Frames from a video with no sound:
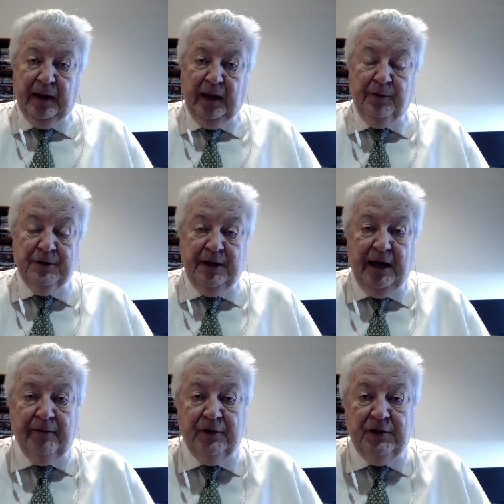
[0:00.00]
He was the
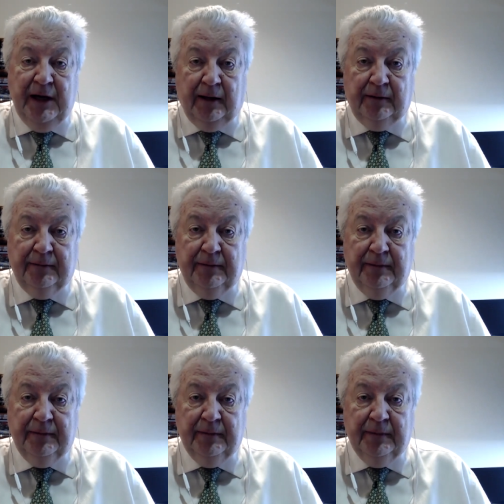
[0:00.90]
head of Shell,
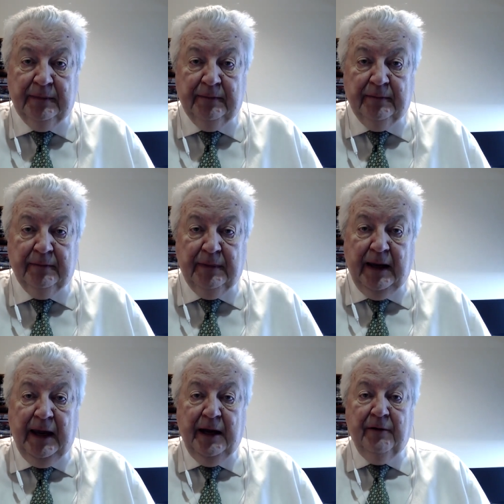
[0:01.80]
the
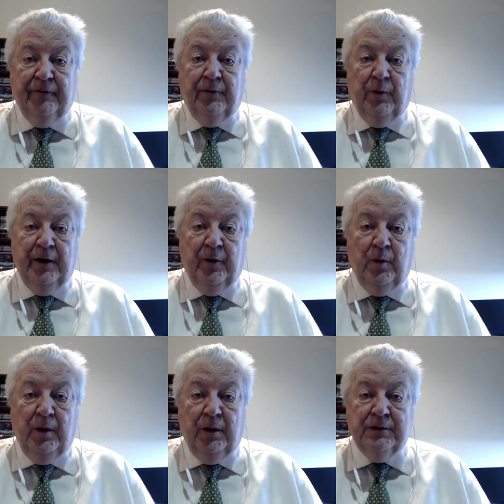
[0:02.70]
head of one of the
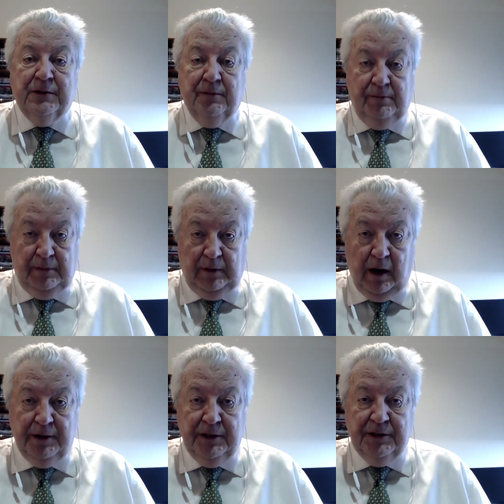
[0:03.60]
world's
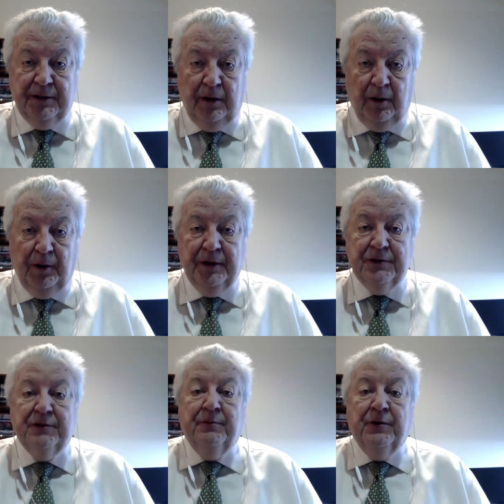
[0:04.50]
largest, oldest,
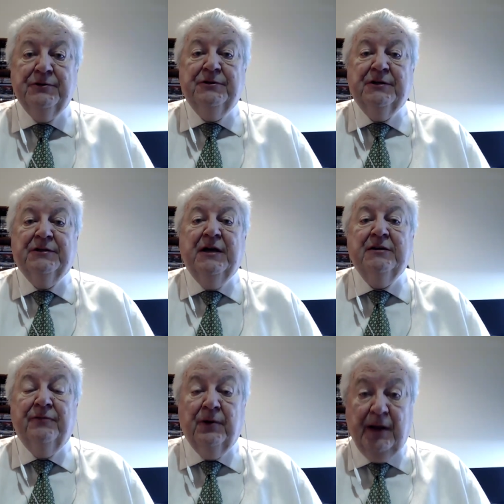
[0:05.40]
most
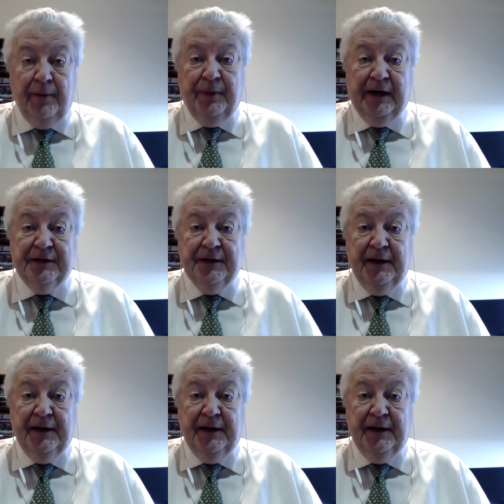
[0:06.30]
successful companies,